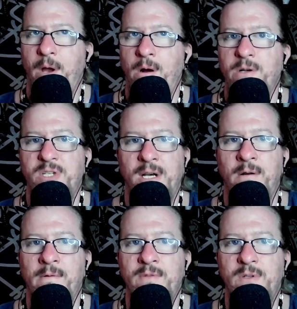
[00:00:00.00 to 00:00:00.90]

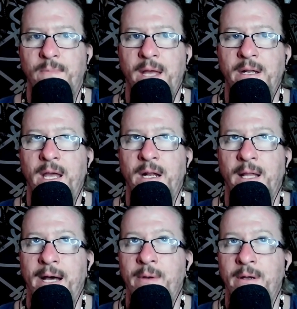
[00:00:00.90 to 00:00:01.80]
ourselves and, and
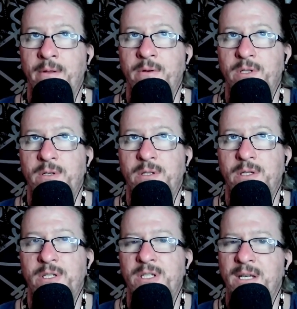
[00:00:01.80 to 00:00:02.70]
allowing others to, to
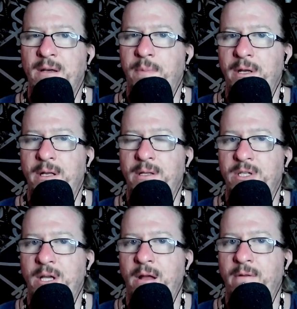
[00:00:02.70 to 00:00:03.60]
see a bit
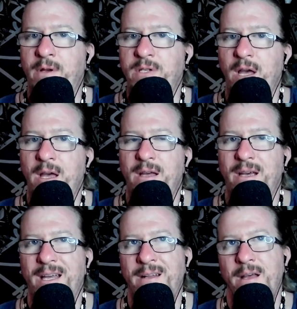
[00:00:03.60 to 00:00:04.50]
inside of us.
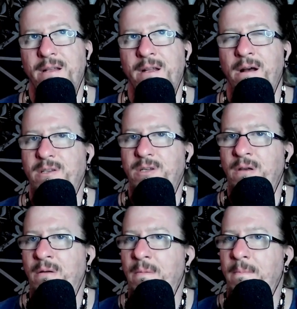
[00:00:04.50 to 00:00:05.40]
Again, not to